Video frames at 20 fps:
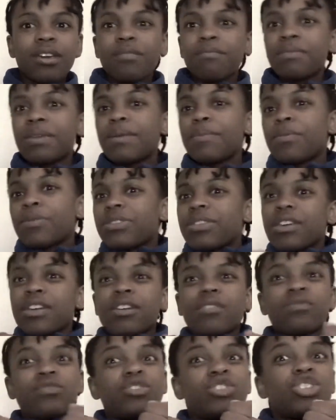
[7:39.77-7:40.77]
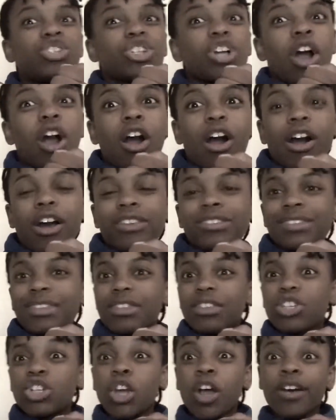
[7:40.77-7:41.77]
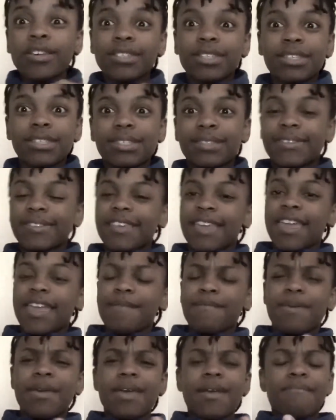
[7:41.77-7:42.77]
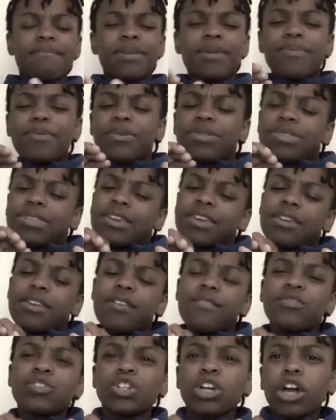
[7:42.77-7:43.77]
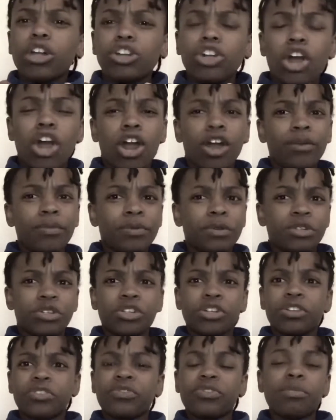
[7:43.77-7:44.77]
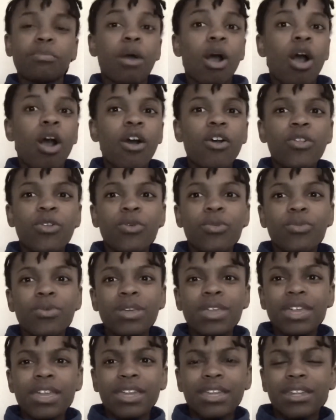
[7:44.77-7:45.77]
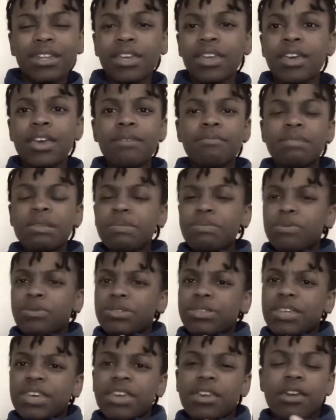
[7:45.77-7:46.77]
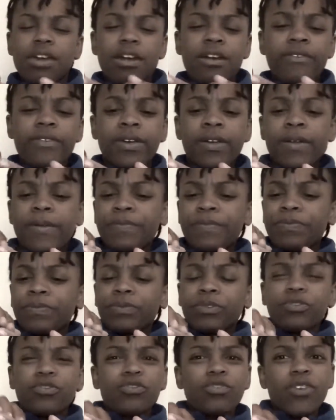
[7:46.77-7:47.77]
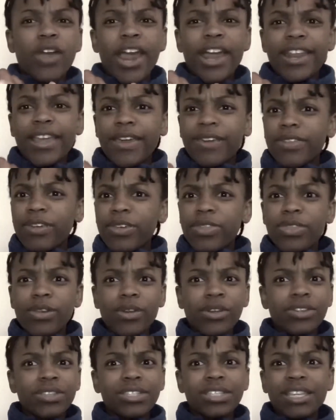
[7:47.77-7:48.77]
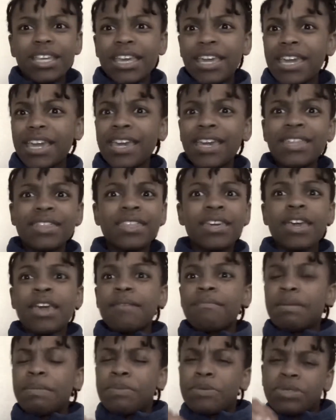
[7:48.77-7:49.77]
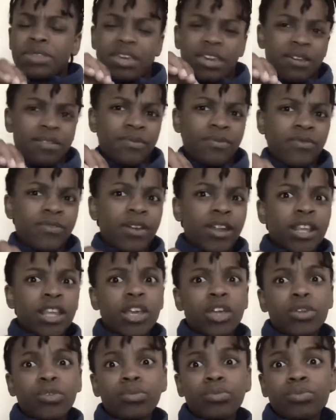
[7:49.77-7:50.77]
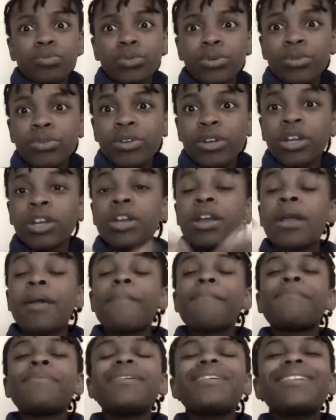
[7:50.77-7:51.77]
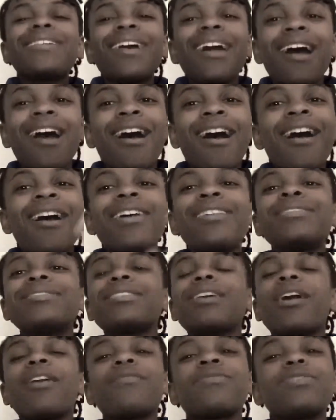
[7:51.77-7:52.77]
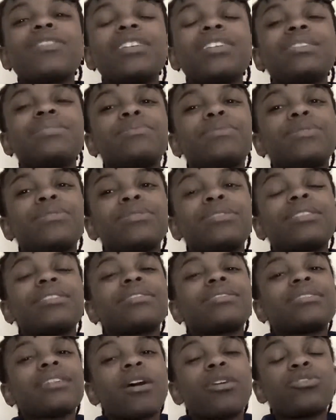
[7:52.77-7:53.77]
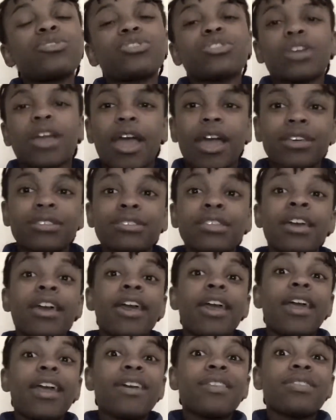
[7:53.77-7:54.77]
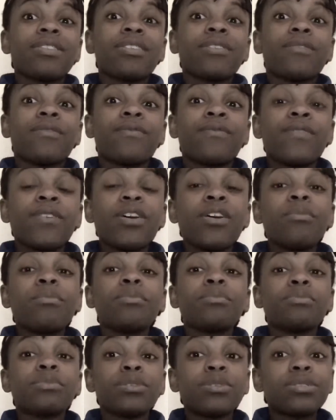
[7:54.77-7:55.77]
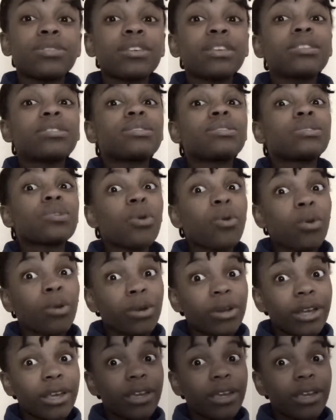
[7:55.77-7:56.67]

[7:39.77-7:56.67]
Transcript: People think of Jaws and Jaws' theme. People think of John Carpenter from Halloween. People think of Friday the 13th. People think of Freddy Krueger because of these music soundtracks and the film music scoring.